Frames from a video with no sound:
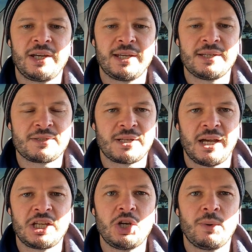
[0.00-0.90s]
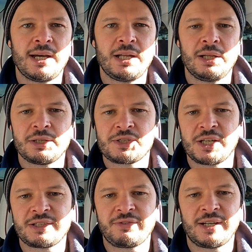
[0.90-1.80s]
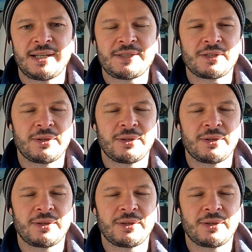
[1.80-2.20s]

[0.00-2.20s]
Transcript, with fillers: it is uh, UL certified,